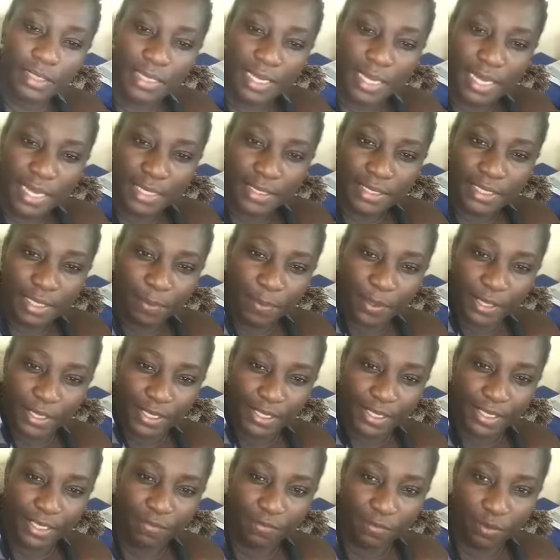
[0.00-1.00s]

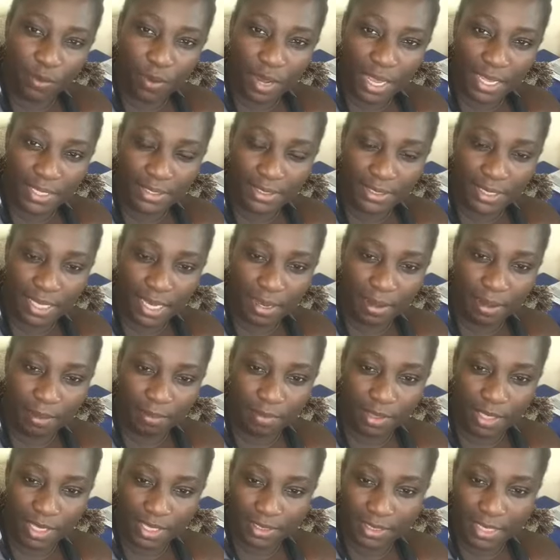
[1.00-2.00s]
Typically, if you ask
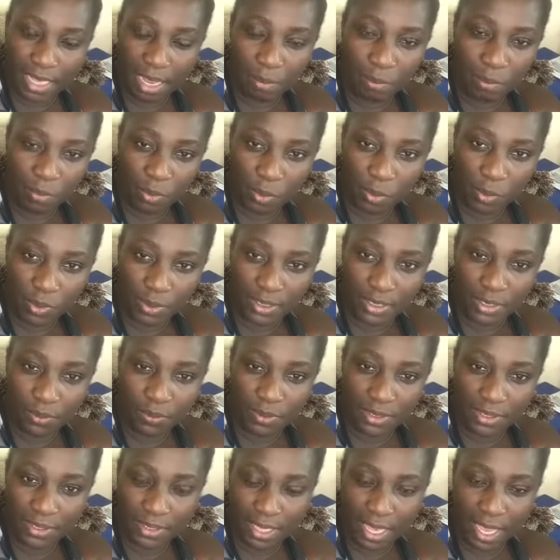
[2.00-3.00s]
the exam boards, it
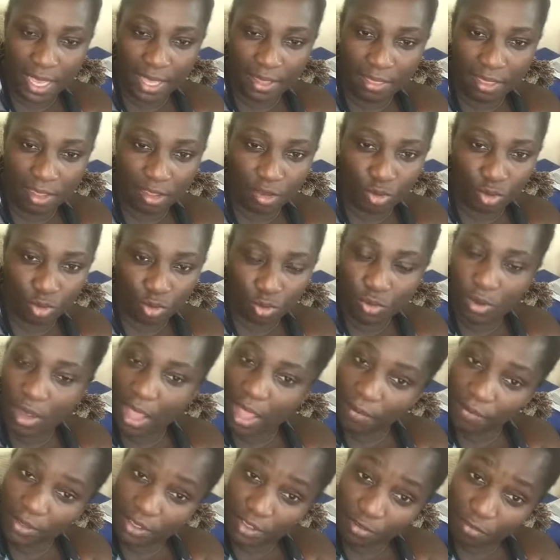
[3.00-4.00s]
would say the 2
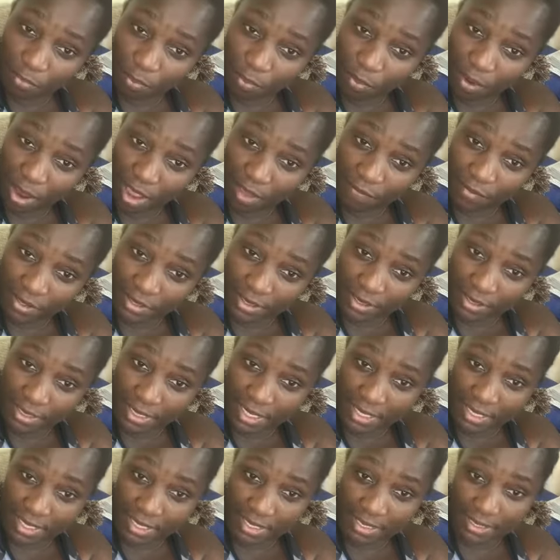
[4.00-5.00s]
hours of private
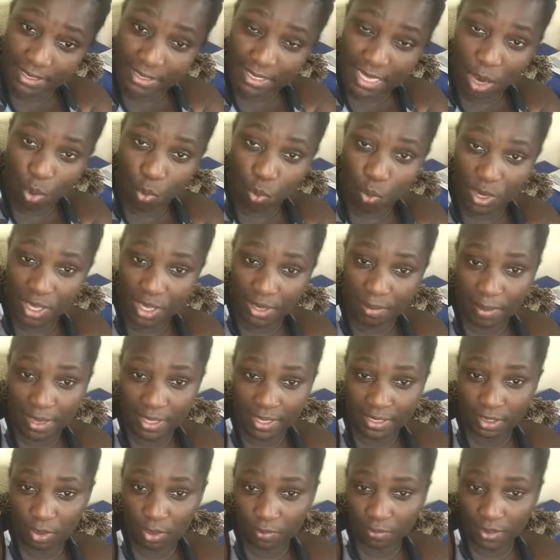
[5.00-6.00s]
studies a week per
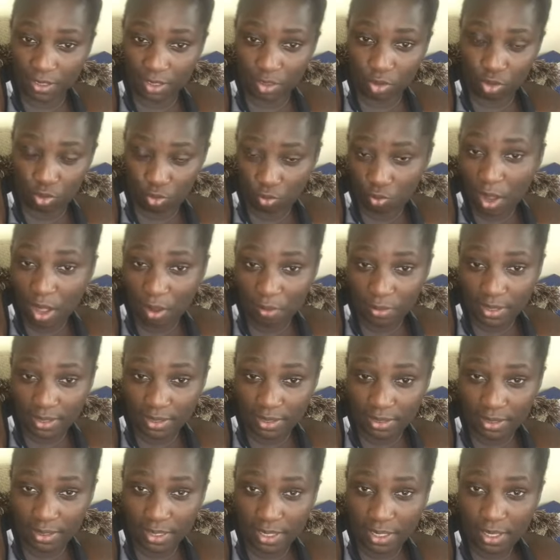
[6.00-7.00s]
subject, 2
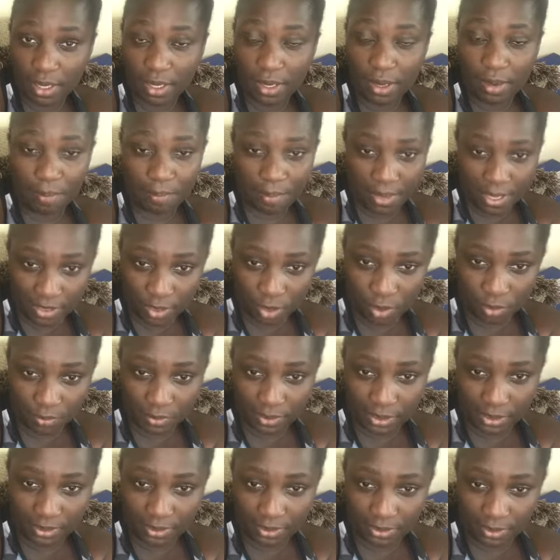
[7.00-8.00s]
hours per
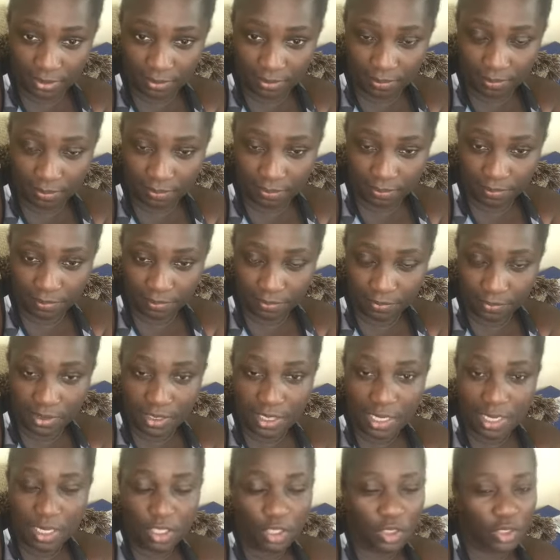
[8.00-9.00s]
subject.
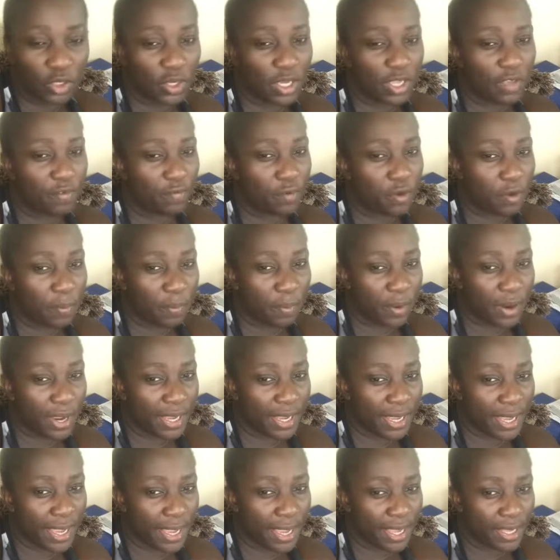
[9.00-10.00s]
So if you
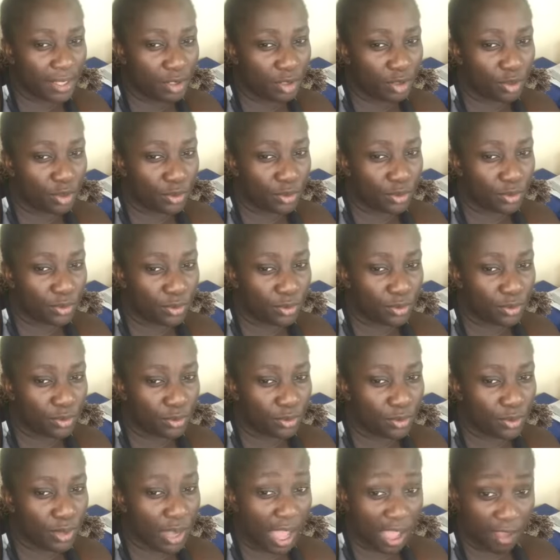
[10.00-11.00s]
break it
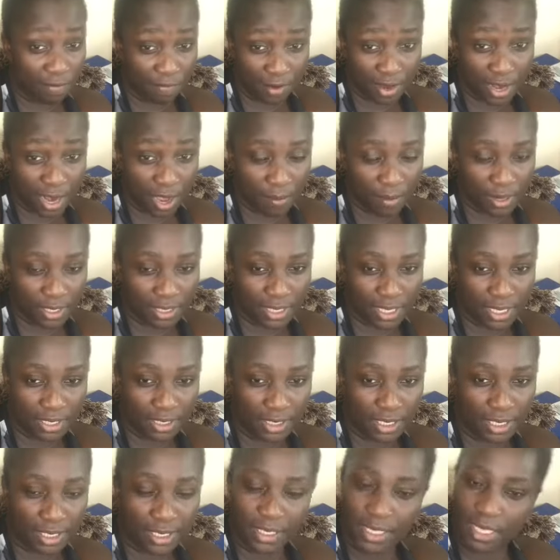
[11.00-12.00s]
into half-an-hour
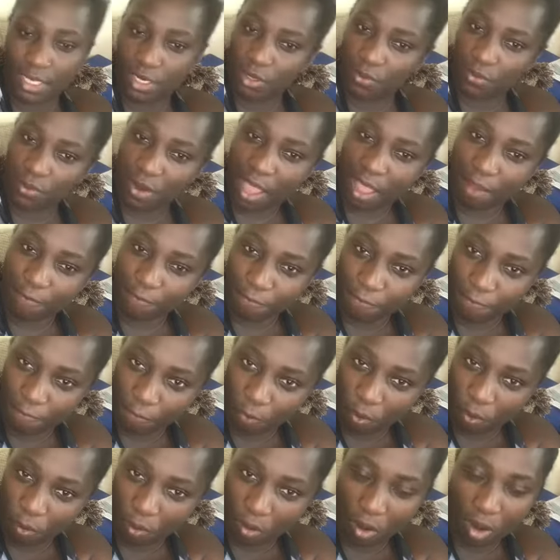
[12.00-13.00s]
sessions, then you will have
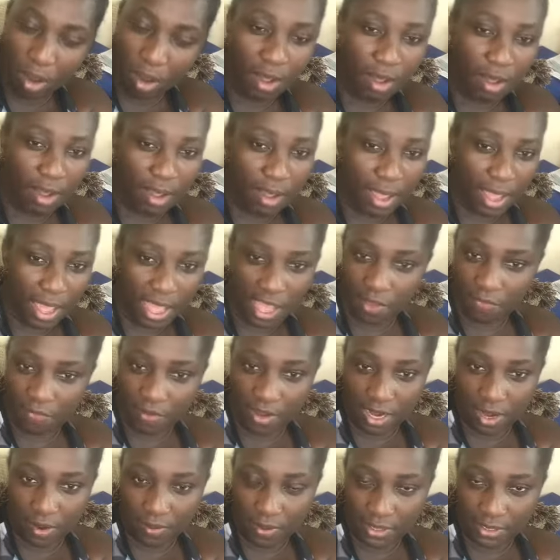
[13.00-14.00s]
4
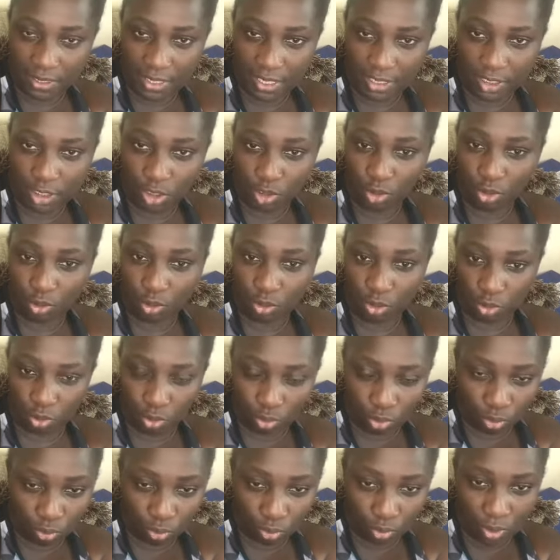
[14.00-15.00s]
half-an-hour sessions or
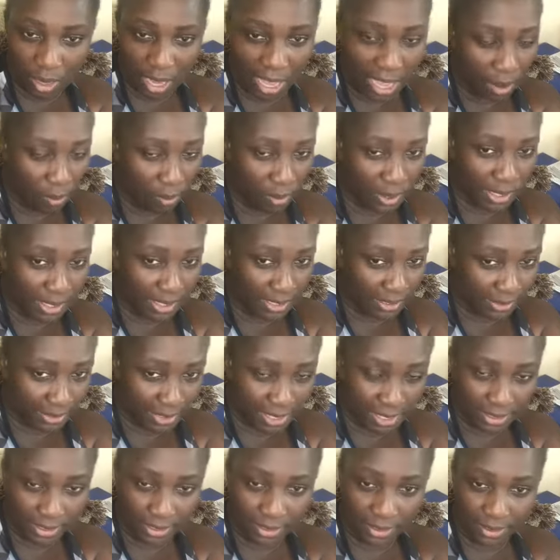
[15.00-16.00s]
2 hourly
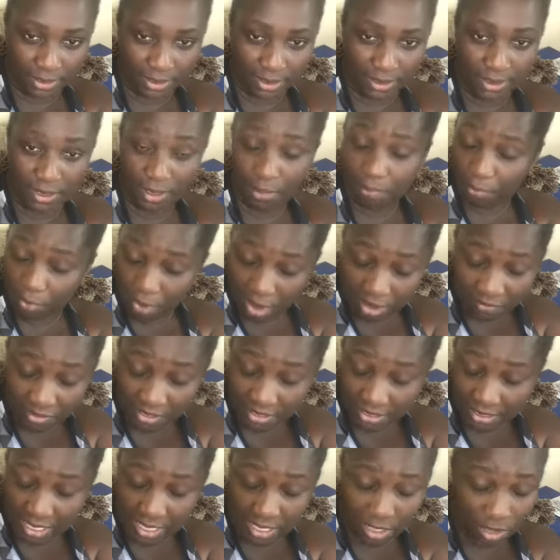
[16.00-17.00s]
sessions. Private
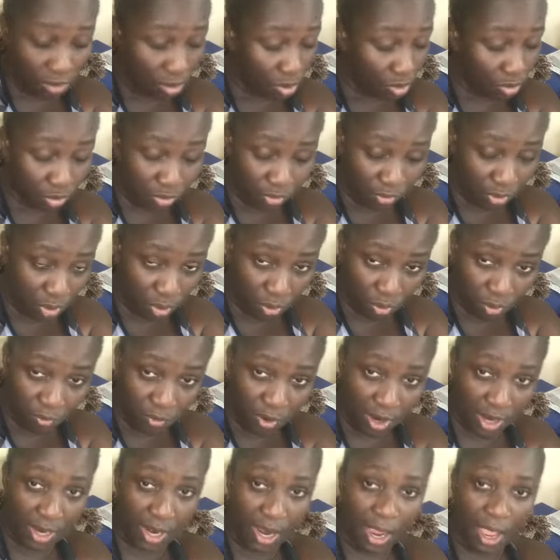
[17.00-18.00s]
study, not doing
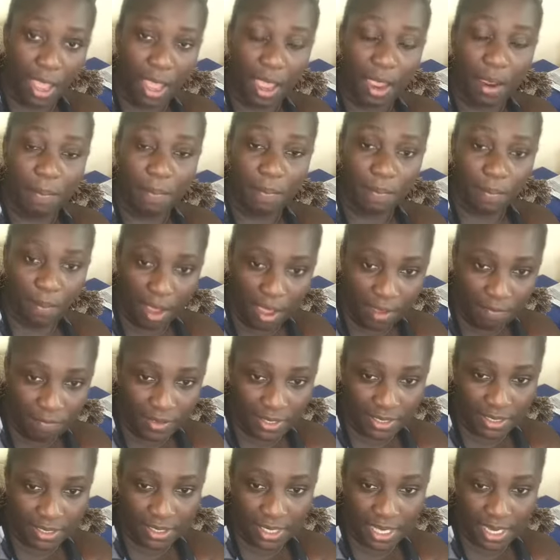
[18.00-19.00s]
homework. Private
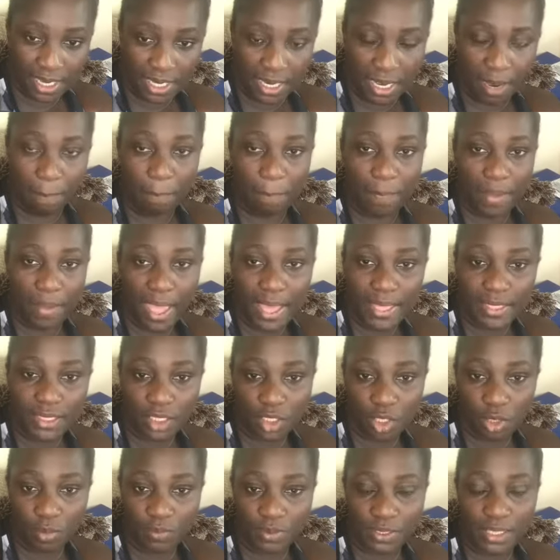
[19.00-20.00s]
study per
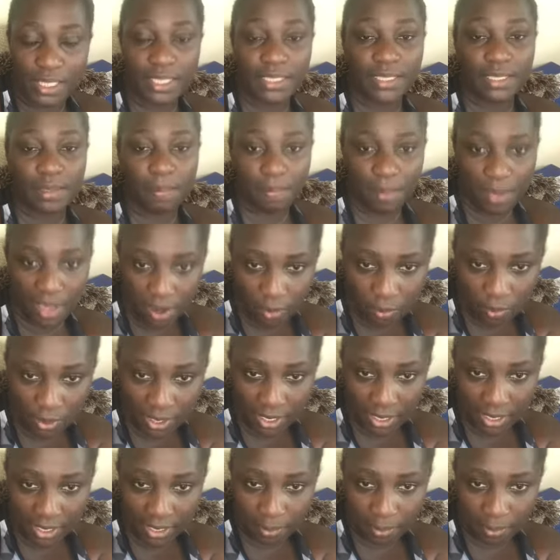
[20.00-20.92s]
subject per week.